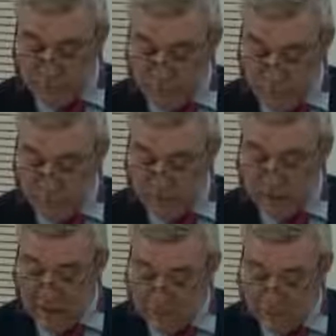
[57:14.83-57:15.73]

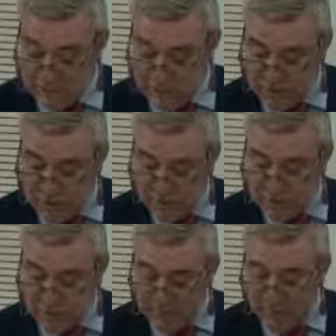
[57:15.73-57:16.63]
sporting industry
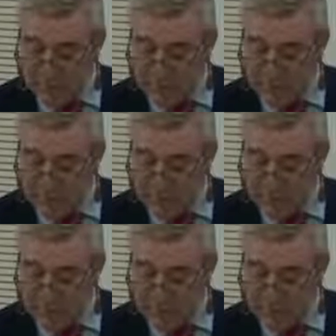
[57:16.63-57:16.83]
can be